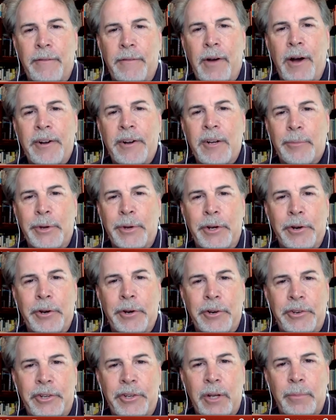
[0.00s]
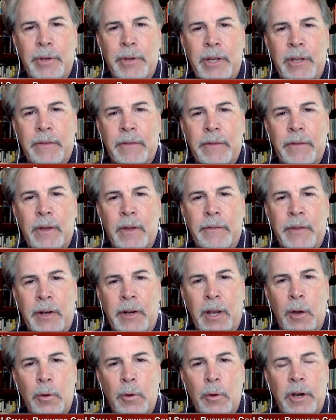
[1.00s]
of entrepreneurship in, in the
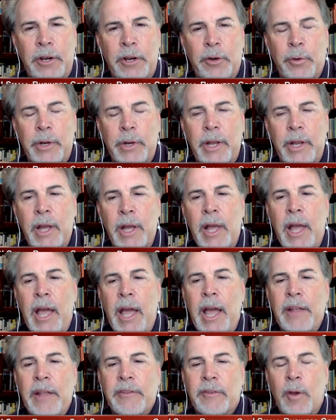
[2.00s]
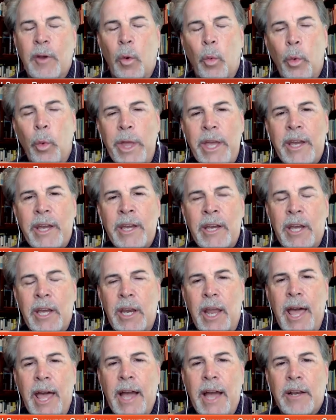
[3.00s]
low country. And so we can
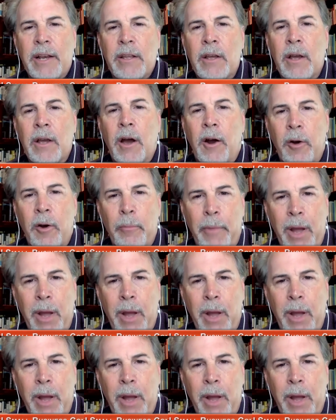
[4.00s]
connect our